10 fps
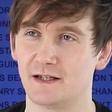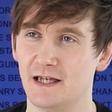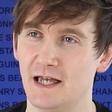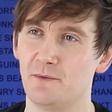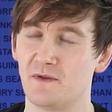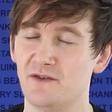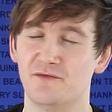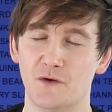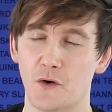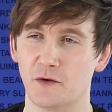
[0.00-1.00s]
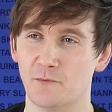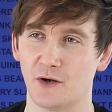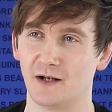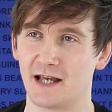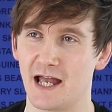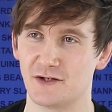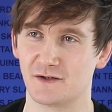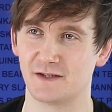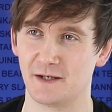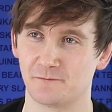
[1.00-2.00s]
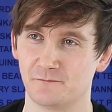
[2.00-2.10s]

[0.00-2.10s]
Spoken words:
a year with the Ford modeling agency.